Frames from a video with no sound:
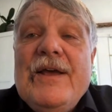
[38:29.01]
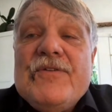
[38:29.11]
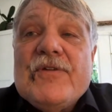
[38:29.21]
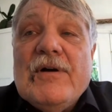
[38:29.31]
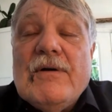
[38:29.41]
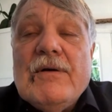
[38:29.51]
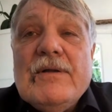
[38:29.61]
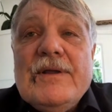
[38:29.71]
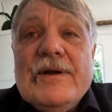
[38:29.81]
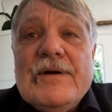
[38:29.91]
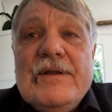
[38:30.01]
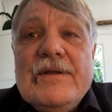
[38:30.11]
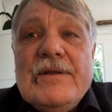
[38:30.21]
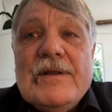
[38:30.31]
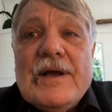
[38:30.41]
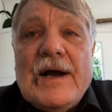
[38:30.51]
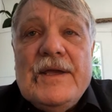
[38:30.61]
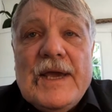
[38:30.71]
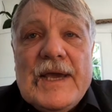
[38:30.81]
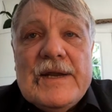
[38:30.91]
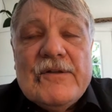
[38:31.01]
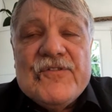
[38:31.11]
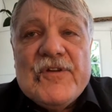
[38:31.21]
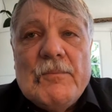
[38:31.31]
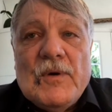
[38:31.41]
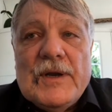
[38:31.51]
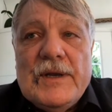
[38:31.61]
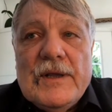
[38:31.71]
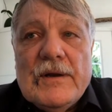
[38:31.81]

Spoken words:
So, how you handle someone,